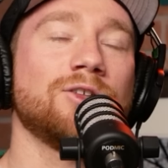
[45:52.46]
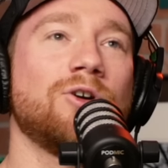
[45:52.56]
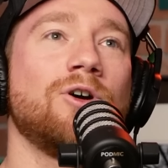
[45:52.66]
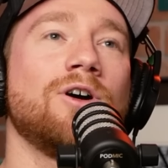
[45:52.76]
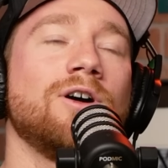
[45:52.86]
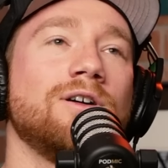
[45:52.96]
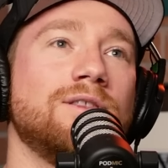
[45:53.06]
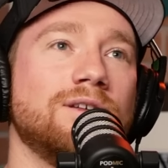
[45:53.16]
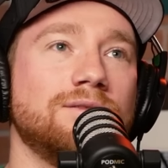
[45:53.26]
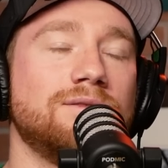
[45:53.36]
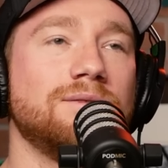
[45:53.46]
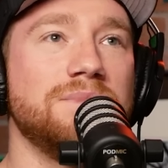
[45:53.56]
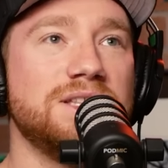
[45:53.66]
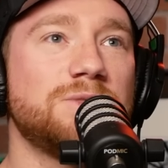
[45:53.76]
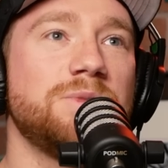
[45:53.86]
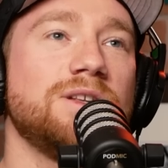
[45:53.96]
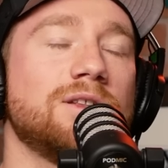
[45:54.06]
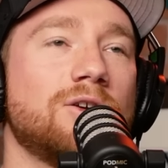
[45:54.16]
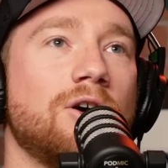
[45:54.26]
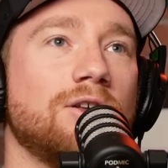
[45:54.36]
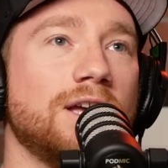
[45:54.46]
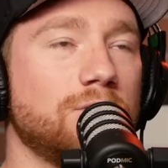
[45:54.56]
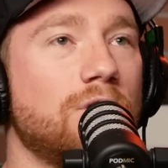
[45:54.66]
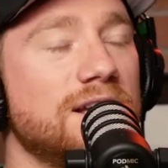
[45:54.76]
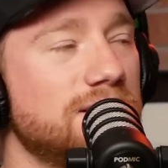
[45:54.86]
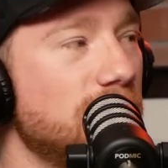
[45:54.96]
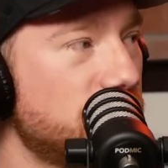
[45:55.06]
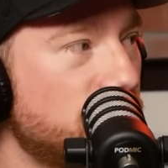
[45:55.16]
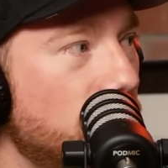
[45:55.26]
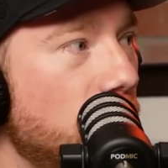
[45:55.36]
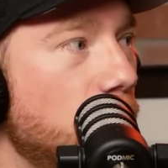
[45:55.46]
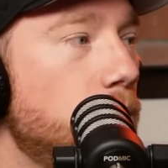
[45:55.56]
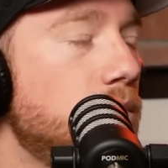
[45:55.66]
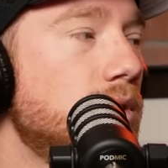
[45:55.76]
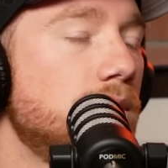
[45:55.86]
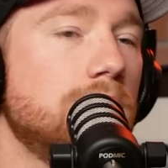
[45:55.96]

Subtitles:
of the car, the min speed of the car, like, the car has a lot of scrub.